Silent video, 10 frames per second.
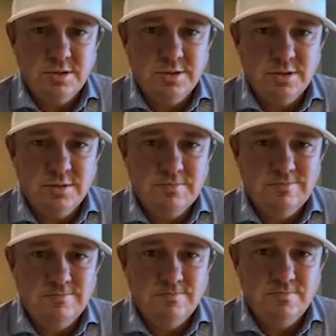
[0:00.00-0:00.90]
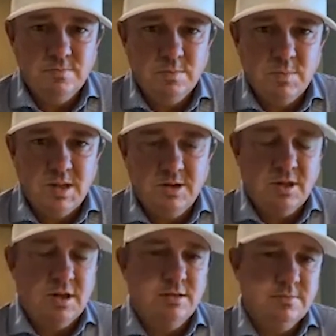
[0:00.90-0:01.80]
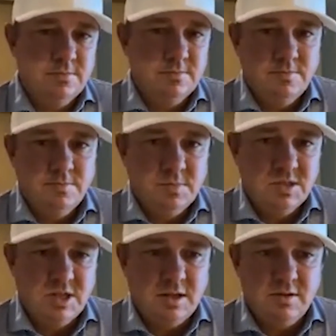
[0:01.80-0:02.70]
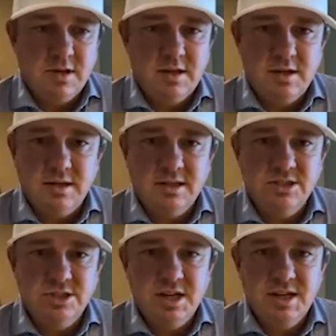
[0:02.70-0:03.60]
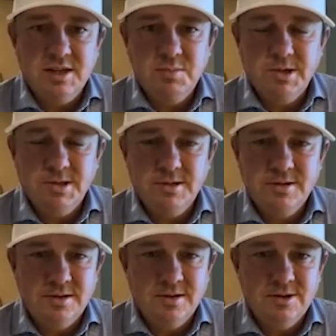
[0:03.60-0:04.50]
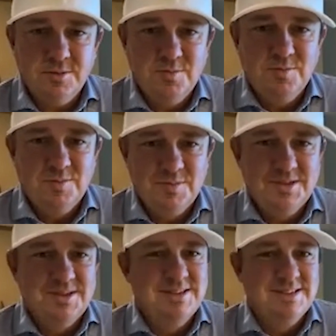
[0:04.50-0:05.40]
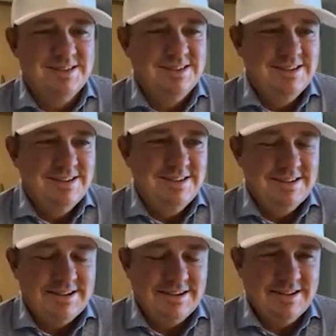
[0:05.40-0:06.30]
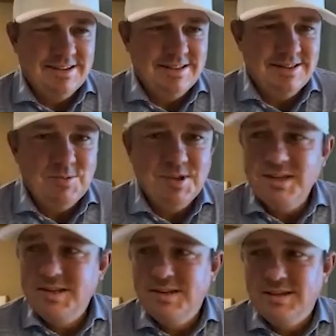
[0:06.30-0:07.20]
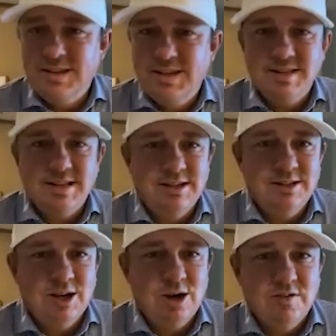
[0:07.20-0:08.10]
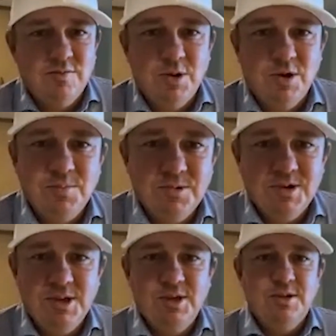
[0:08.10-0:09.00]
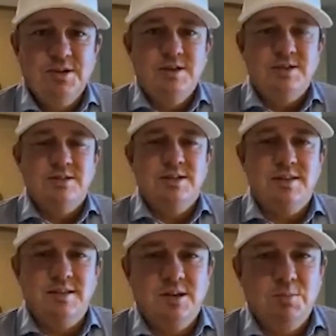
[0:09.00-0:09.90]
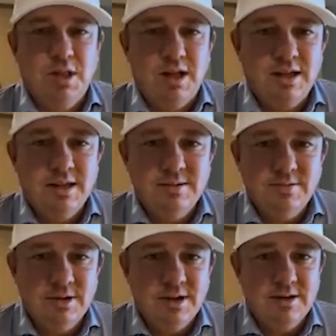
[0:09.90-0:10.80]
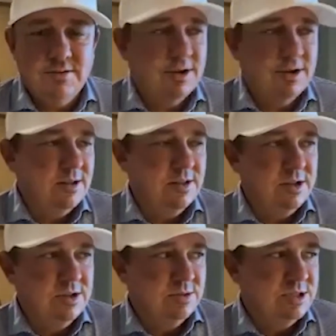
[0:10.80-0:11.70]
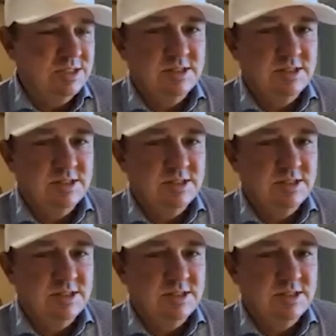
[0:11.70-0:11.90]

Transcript: I know that sounds kind of cliche, but the wind gets on the golf ball pretty good because there's nothing to block it. We're kind of right on the ocean.